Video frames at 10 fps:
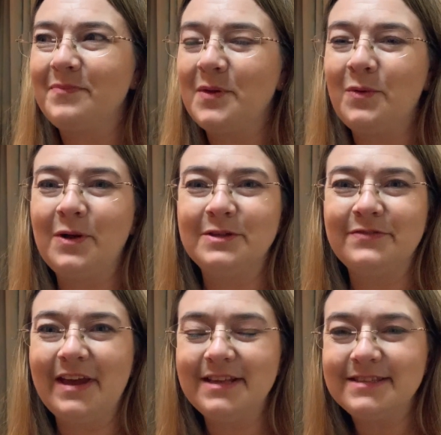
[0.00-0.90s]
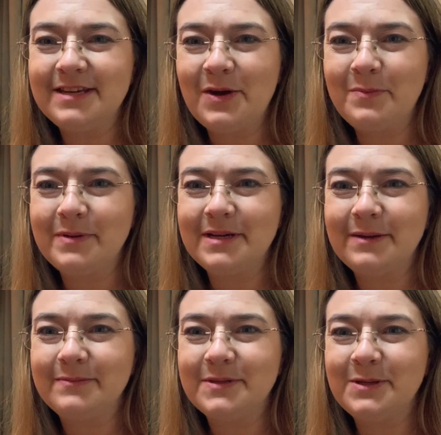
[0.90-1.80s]
The world of Etsy opened
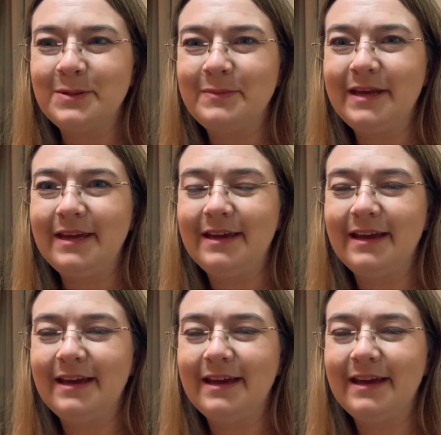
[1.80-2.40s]
up to me